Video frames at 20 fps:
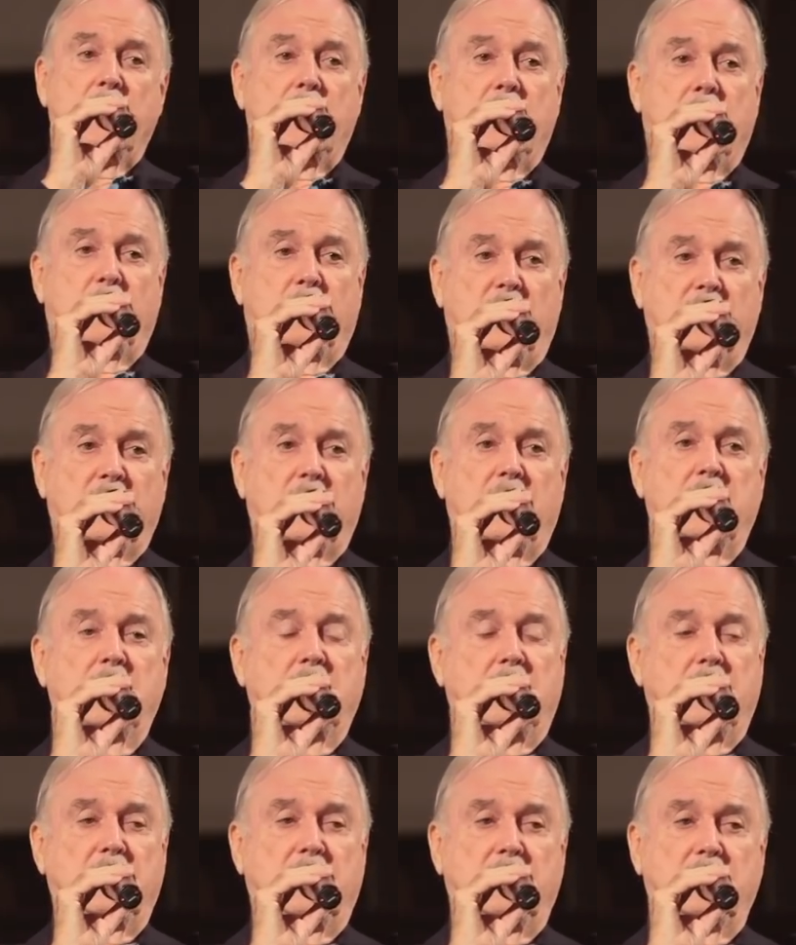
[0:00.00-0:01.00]
what I
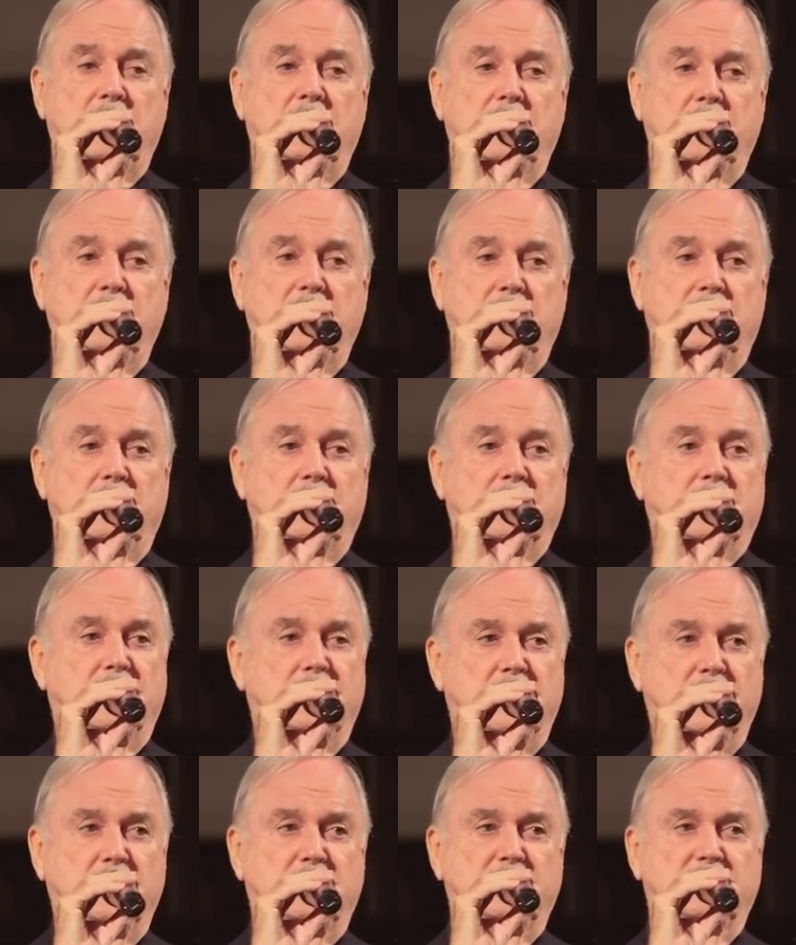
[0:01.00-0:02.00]
learned in your
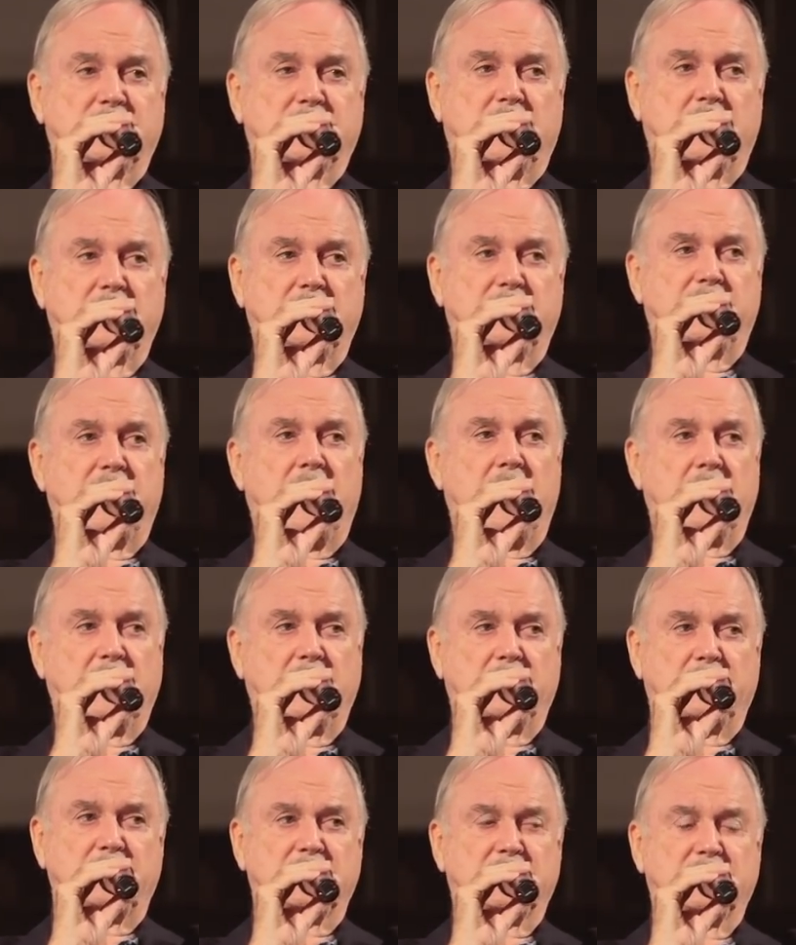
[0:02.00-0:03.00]
group was so
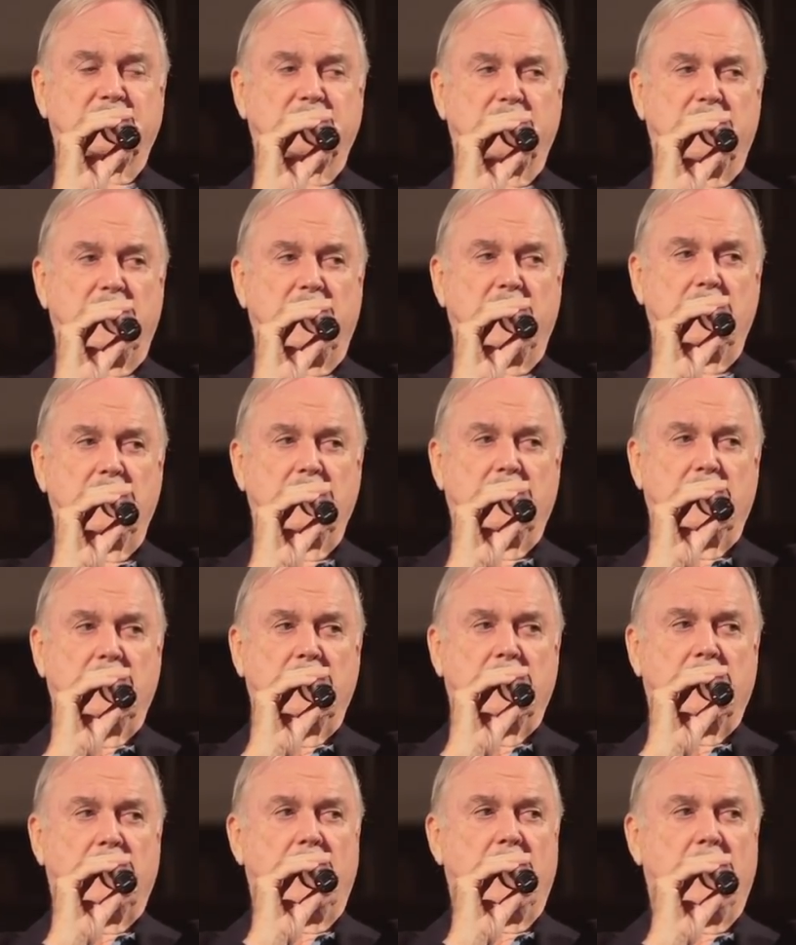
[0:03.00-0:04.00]
valuable to me,
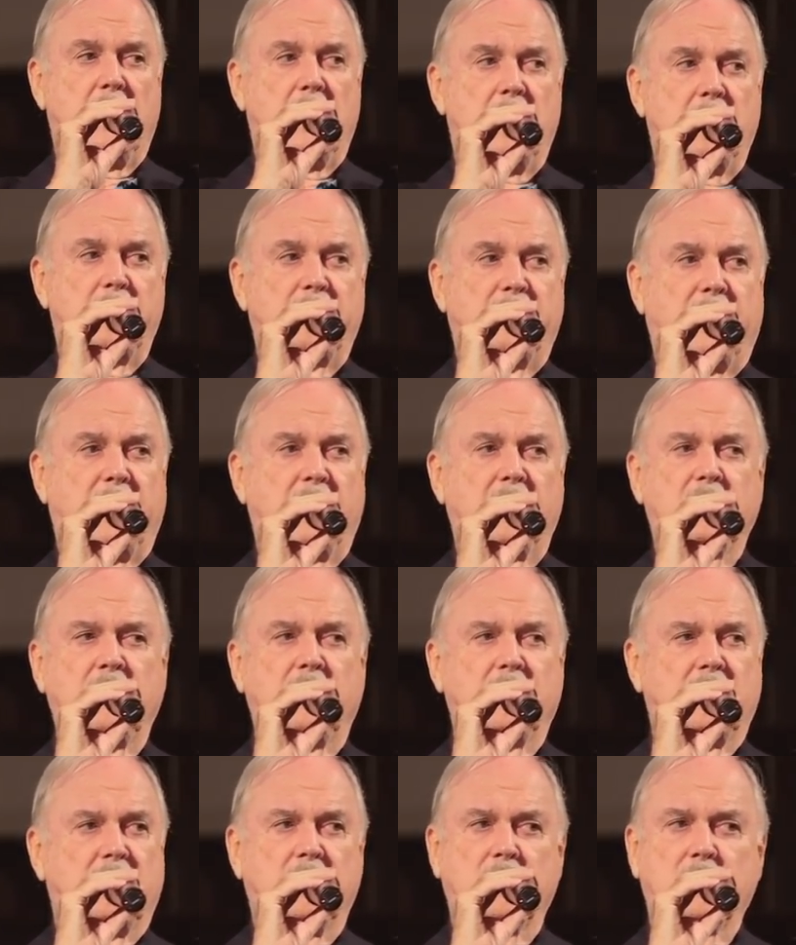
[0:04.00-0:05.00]
and
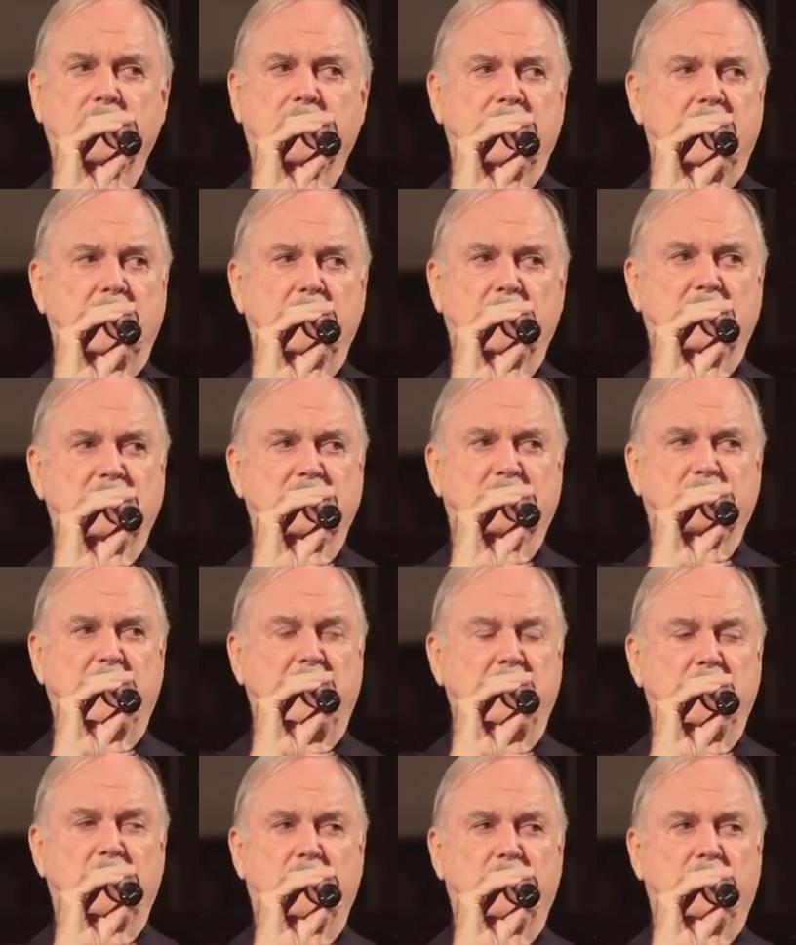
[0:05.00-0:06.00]
yet I don't think most
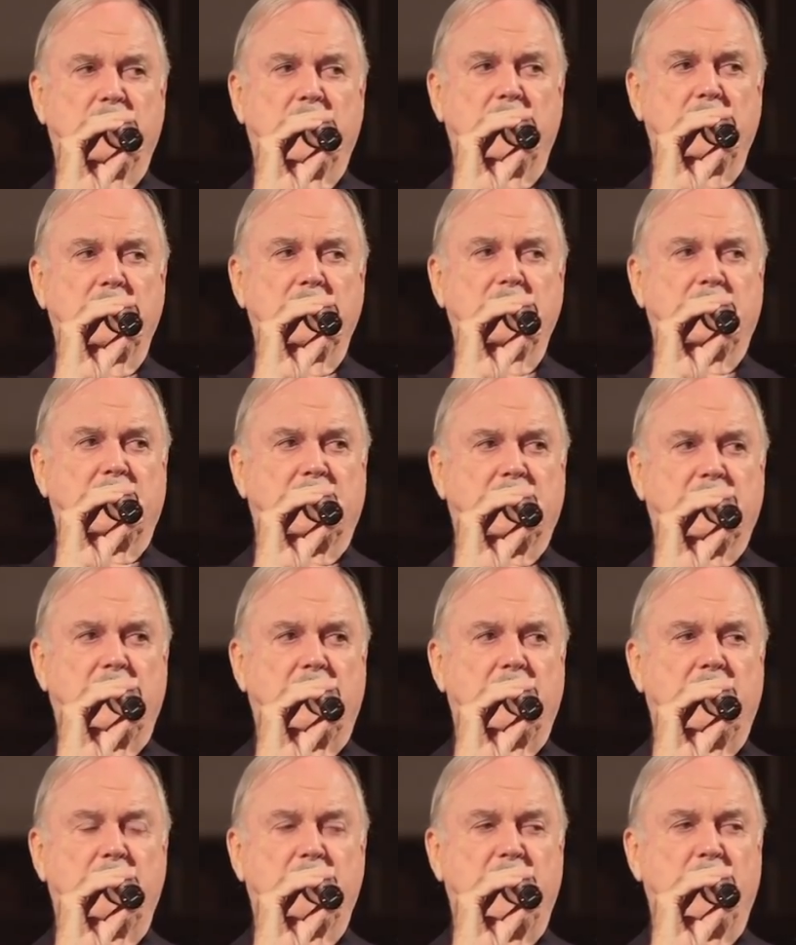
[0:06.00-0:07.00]
people will go into
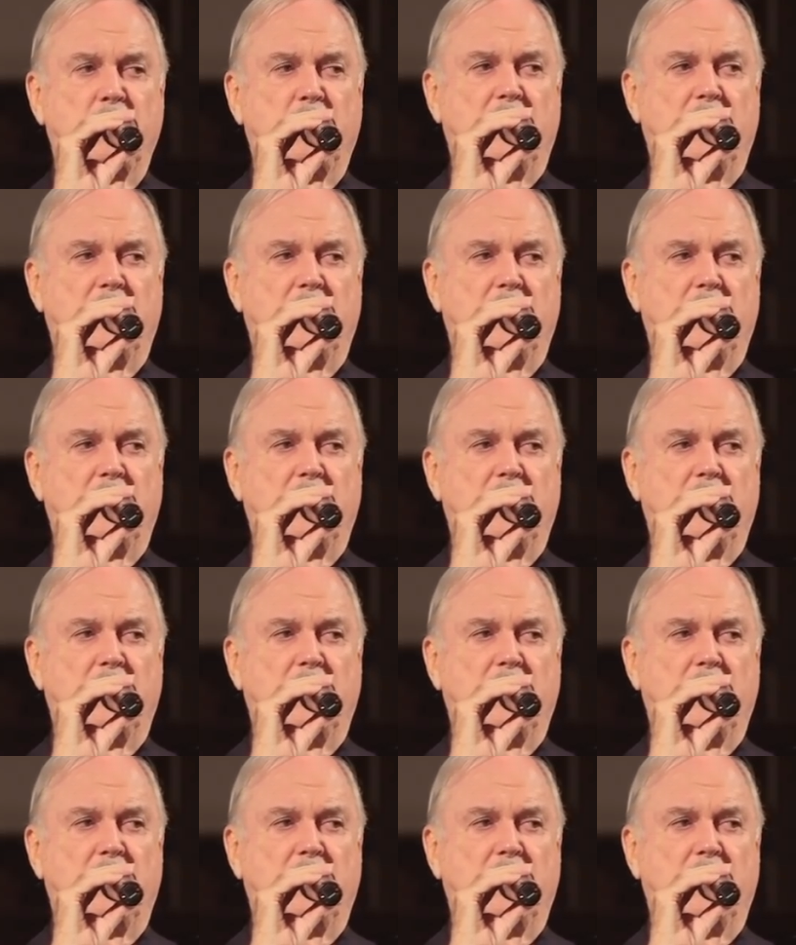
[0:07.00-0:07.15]
therapy.